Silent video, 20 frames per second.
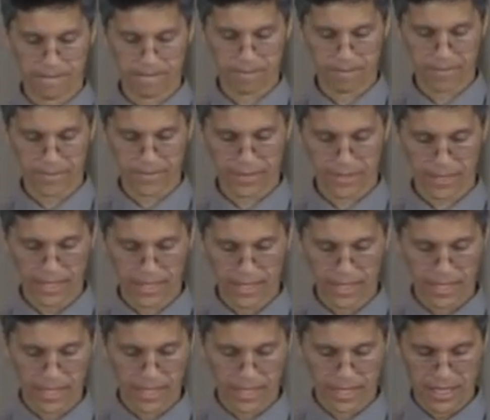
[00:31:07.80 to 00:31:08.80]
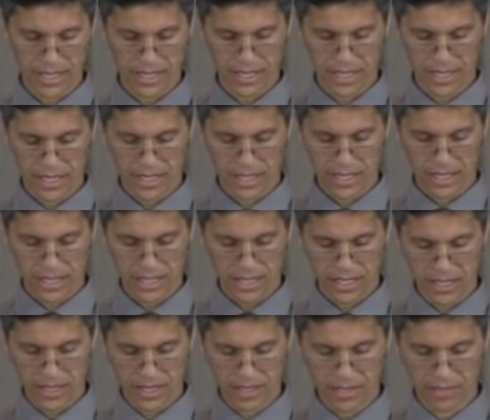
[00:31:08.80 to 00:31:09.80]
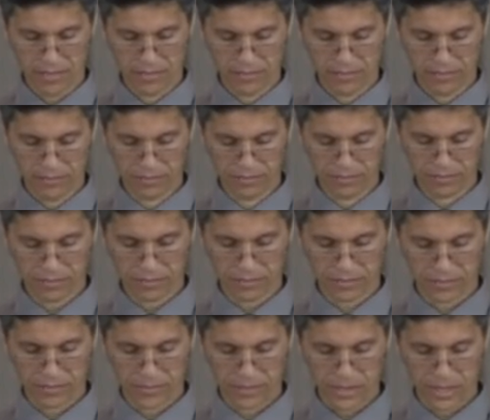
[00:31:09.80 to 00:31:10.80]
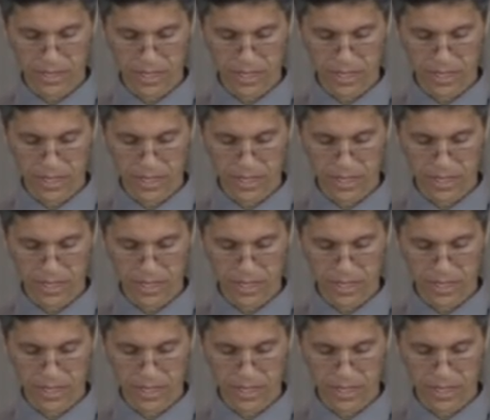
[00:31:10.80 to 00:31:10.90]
No one is speaking in this clip.